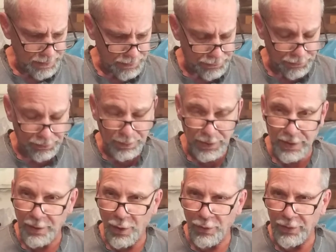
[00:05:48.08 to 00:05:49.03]
just being
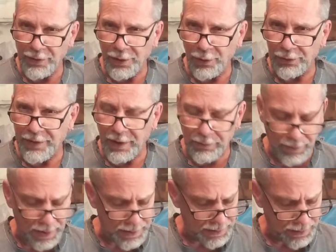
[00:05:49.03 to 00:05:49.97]
overdosed on
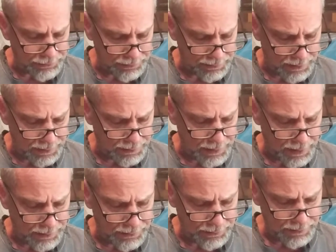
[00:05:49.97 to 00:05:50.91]
radiation like
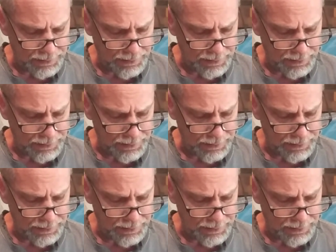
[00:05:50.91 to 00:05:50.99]
that.